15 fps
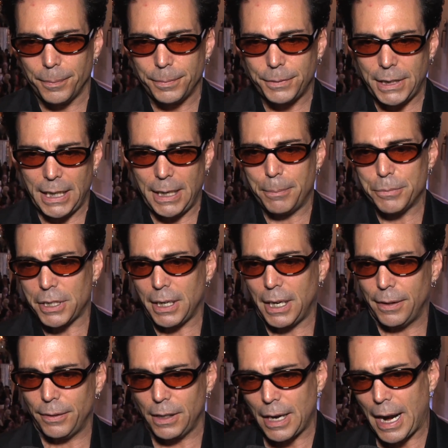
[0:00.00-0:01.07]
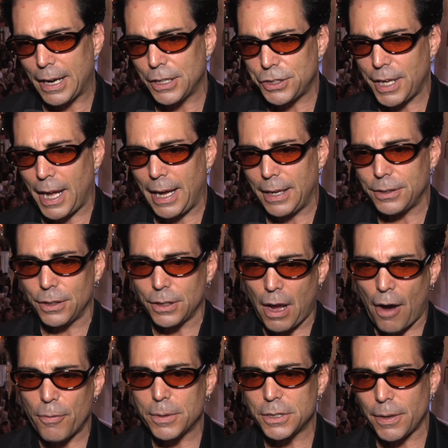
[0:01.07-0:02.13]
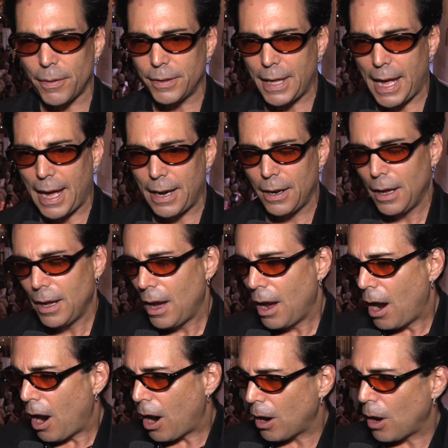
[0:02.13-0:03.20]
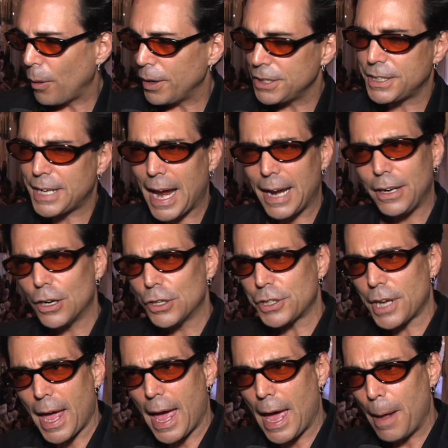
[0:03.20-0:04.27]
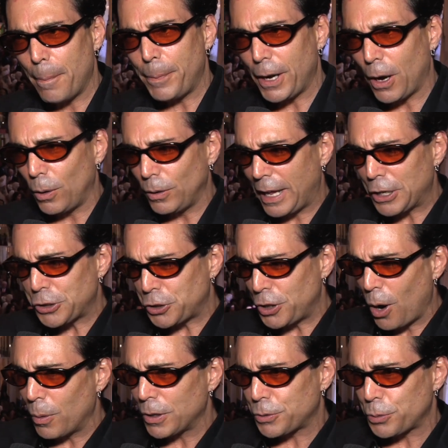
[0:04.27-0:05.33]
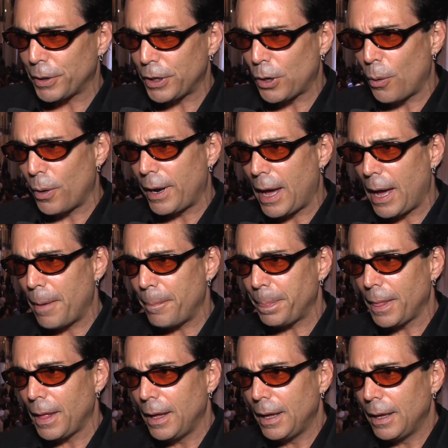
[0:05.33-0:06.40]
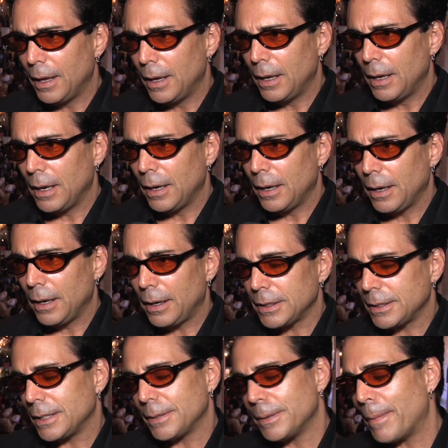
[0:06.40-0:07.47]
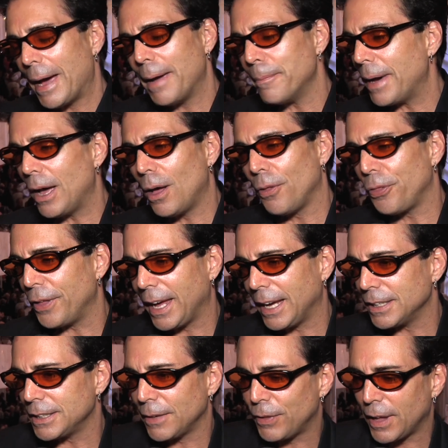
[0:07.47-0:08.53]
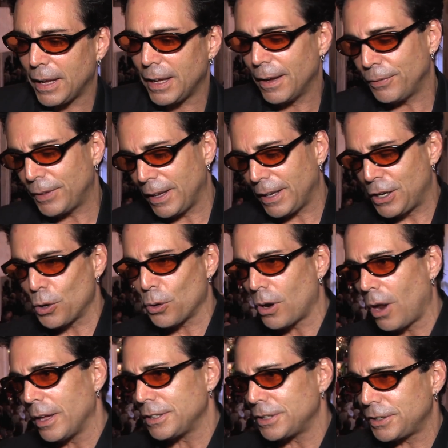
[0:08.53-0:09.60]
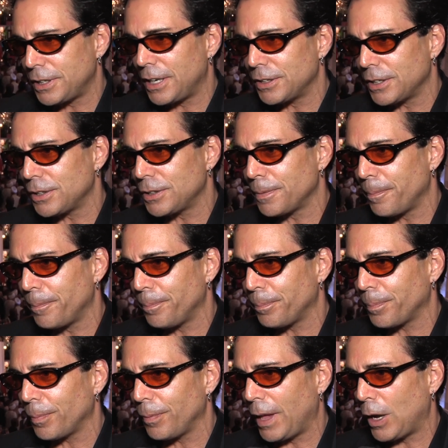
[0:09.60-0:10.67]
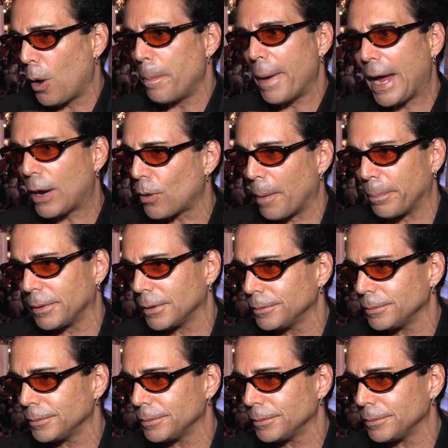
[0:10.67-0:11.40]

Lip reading: teams in the United States and the government, stuff like that, are always 10 years ahead. They don't let us know what's really going on. Because my whole thing is if they cured all these diseases, they go bankrupt.